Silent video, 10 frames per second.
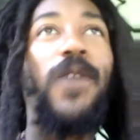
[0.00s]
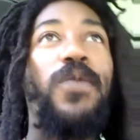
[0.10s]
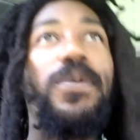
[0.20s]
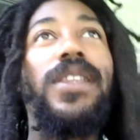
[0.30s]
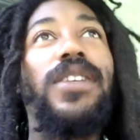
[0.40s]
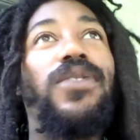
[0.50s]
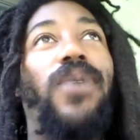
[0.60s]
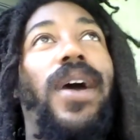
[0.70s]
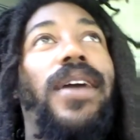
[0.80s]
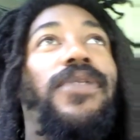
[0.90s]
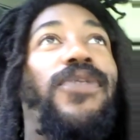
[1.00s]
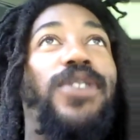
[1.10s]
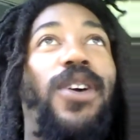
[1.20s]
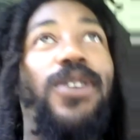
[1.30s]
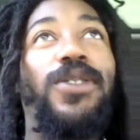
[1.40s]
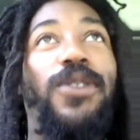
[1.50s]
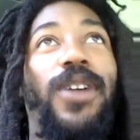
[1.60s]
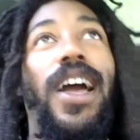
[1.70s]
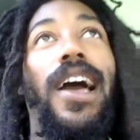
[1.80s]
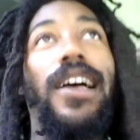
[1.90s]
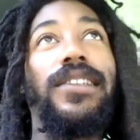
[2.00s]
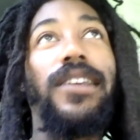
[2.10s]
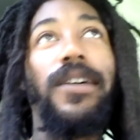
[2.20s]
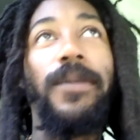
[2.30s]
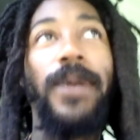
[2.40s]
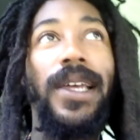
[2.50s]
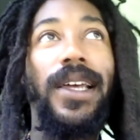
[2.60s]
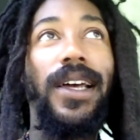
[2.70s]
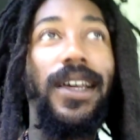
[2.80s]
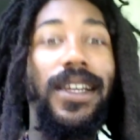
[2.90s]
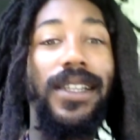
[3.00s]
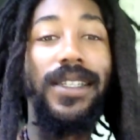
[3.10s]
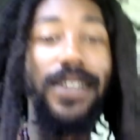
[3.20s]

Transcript: devil beating his wife is also the concept of the